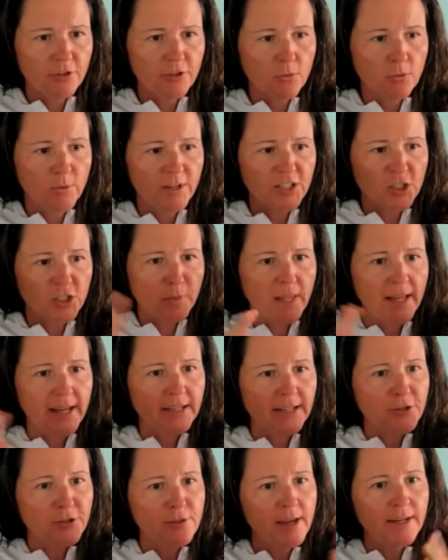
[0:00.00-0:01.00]
or which
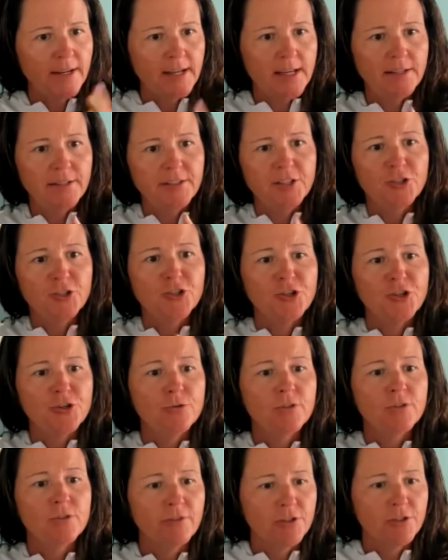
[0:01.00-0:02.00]
plan do they need to
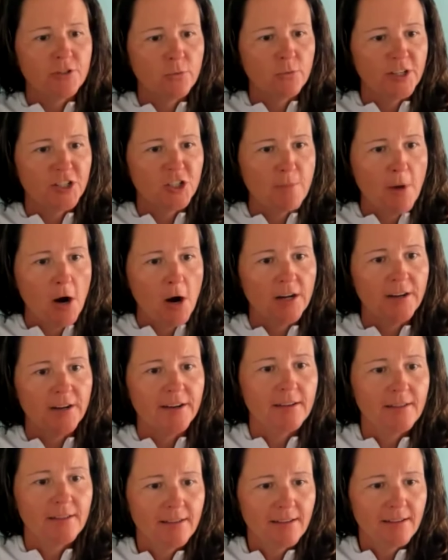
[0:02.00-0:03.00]
choose for Swish, Mark?
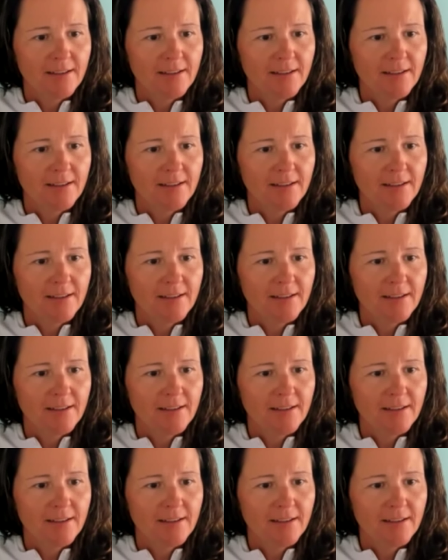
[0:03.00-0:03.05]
